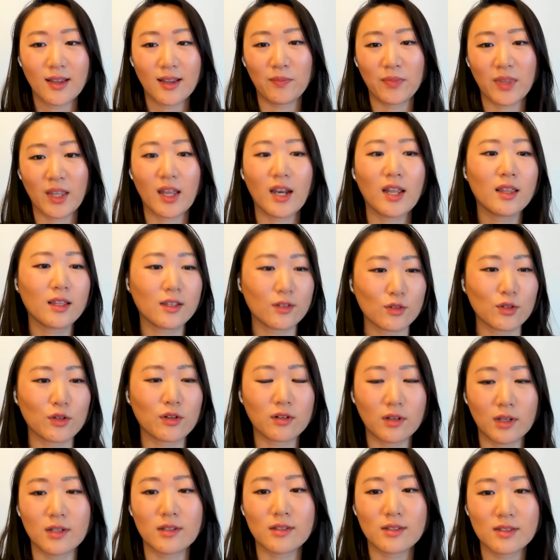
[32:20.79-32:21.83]
And I think
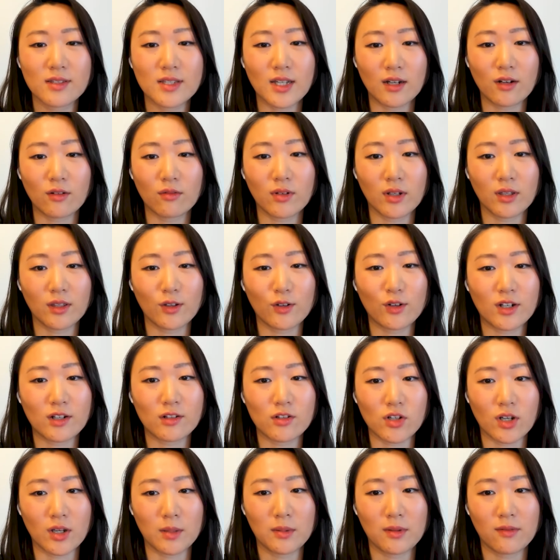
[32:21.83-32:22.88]
Circle has done a really great
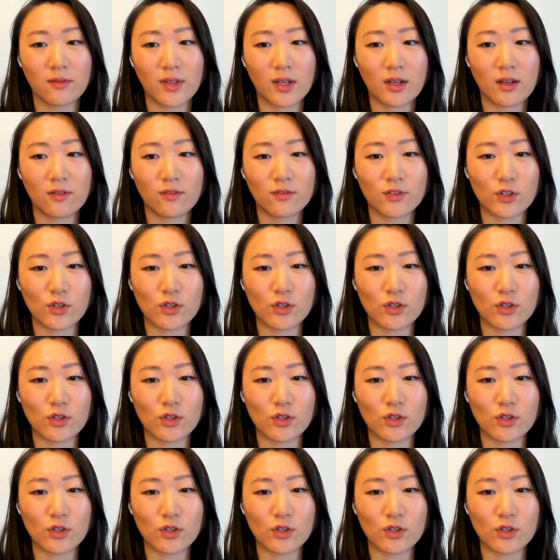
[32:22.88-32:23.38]
job of that for